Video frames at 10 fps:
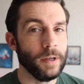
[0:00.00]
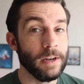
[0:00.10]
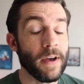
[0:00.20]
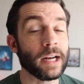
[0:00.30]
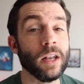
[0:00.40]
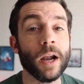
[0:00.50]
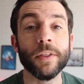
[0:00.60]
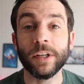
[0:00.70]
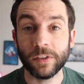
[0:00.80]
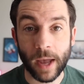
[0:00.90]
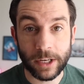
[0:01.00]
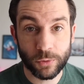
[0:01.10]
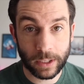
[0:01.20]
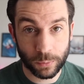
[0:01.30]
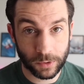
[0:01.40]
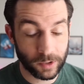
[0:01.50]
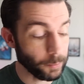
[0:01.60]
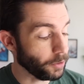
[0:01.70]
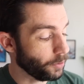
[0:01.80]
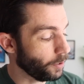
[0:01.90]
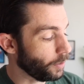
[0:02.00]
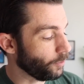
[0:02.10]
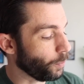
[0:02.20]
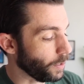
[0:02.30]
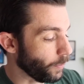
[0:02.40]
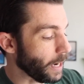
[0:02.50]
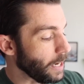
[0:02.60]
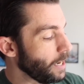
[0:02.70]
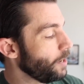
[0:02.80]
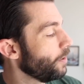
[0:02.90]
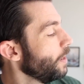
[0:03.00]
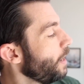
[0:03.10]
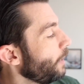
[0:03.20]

In fact, a lot of the design traits were similar to this one right here.